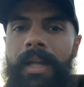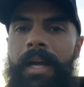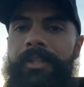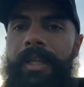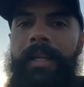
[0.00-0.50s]

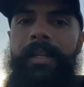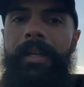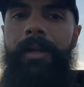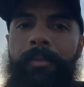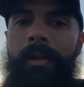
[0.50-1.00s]
dang it,
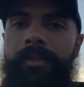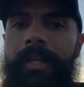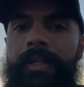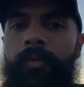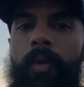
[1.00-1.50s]
I
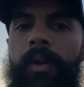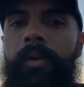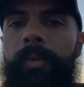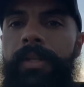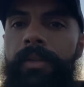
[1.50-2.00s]
apologize. What are
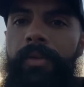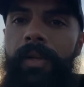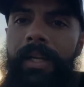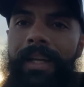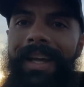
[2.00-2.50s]
we doing